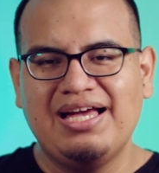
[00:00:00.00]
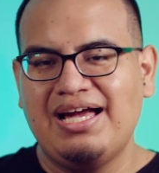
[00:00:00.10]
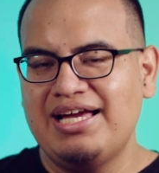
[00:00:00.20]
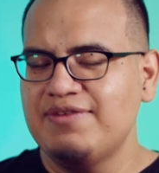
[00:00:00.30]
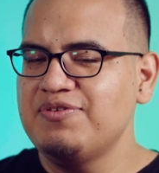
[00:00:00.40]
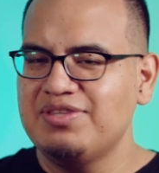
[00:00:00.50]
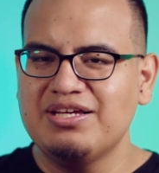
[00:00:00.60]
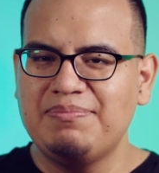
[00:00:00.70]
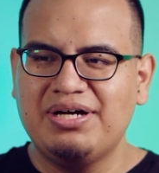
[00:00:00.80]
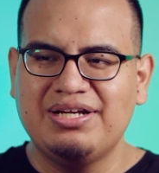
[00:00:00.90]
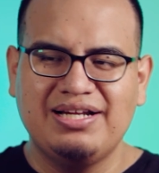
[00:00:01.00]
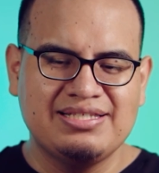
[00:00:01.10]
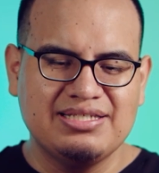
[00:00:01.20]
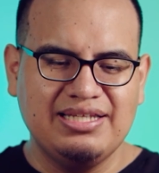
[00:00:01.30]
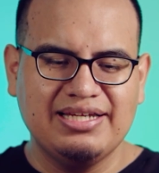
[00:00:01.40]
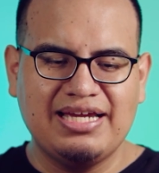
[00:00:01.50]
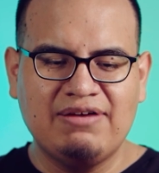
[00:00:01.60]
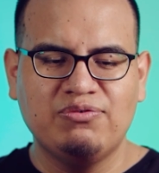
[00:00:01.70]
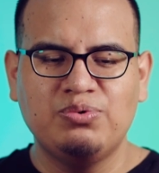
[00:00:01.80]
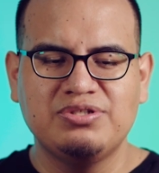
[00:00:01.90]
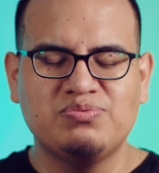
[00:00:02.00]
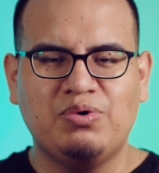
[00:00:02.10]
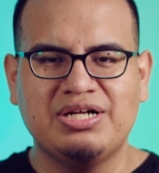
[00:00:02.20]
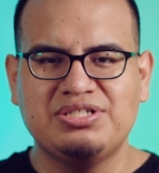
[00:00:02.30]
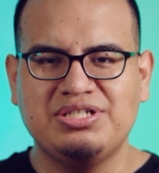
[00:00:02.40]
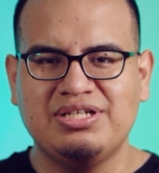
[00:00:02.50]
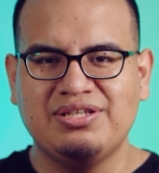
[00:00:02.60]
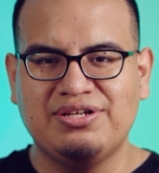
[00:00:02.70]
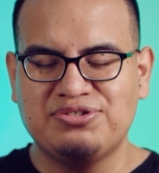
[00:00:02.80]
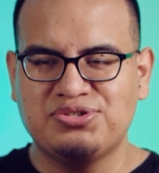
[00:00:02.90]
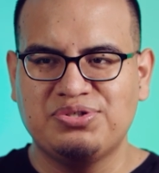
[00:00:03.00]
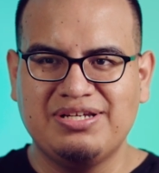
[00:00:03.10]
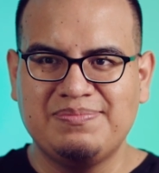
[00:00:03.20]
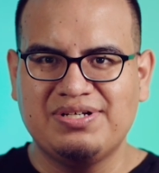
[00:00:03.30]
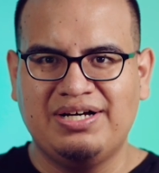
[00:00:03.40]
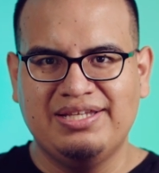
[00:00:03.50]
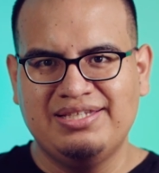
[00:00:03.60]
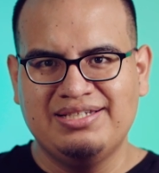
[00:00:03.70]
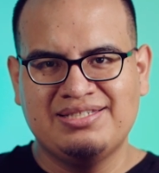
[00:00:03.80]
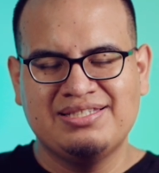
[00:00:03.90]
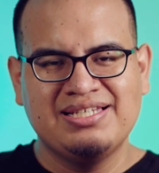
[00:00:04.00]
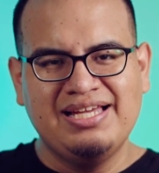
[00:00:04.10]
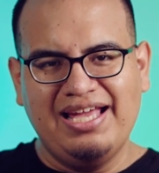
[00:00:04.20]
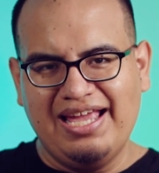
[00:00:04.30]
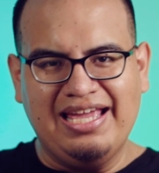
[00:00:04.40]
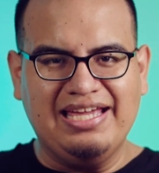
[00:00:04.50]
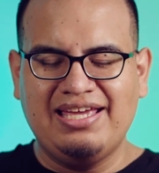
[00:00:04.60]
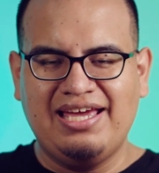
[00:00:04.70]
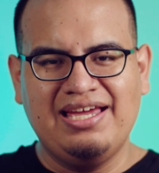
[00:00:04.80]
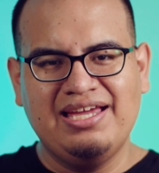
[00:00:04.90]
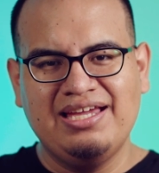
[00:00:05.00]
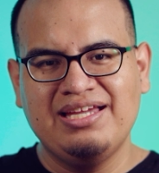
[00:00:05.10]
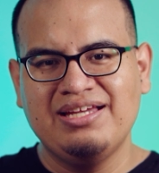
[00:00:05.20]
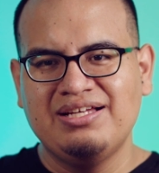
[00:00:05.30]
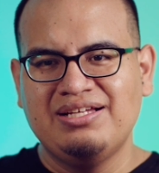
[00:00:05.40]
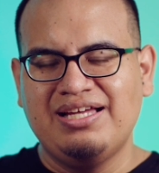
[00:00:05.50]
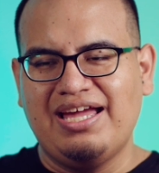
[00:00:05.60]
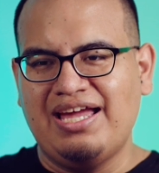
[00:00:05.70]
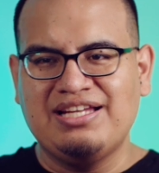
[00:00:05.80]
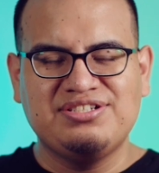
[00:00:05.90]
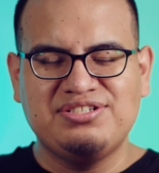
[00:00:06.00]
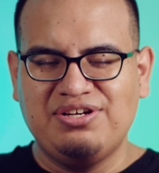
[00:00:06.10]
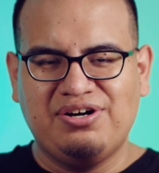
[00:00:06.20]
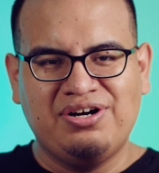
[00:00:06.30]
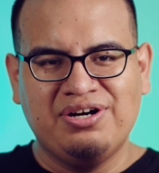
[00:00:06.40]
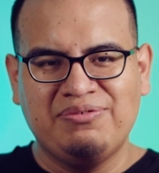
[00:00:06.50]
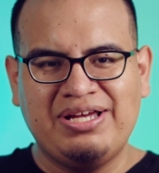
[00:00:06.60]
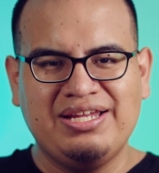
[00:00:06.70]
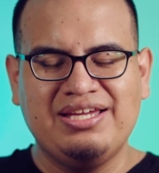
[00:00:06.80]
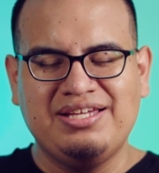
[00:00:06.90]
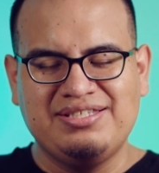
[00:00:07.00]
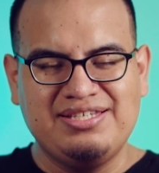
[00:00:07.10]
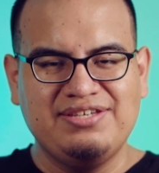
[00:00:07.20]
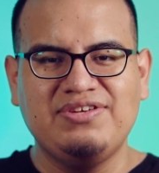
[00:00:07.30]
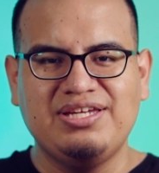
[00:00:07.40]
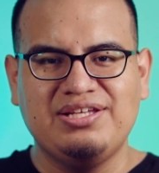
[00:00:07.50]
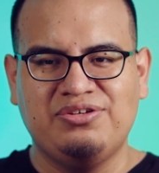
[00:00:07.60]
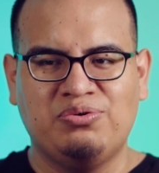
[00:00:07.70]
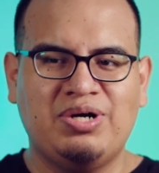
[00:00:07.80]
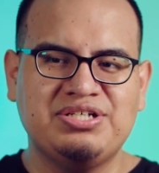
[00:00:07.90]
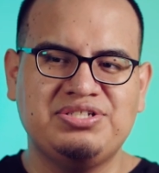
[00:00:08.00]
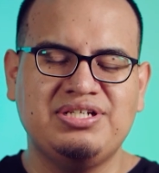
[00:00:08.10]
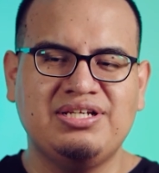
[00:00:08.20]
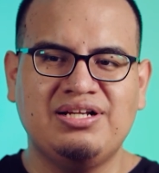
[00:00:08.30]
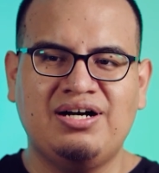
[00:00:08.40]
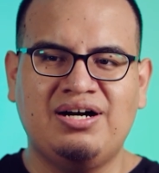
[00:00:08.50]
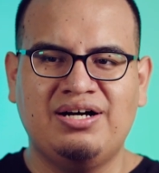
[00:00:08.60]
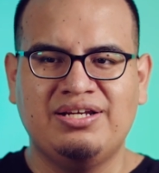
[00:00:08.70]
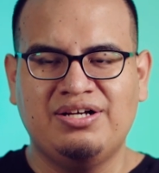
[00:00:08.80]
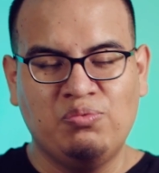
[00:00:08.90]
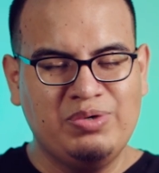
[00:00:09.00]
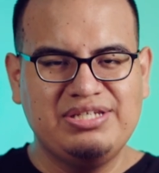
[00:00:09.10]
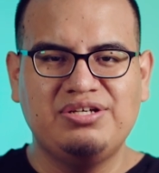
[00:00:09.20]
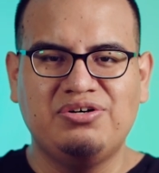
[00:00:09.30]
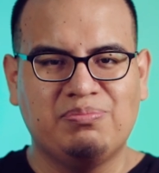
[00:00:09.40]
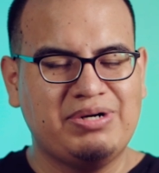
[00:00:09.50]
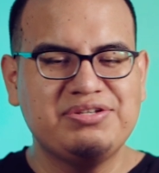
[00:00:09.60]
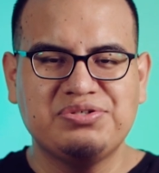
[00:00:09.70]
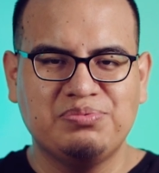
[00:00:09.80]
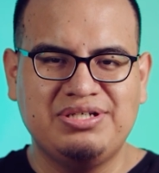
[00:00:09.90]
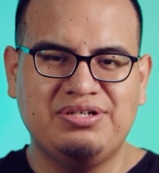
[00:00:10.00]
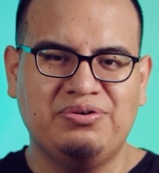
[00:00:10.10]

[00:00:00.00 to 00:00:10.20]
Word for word: And if you think about it, it's not like everyone's watching their streams on this 8K HDR ready TV. They're watching on a window, a browser window,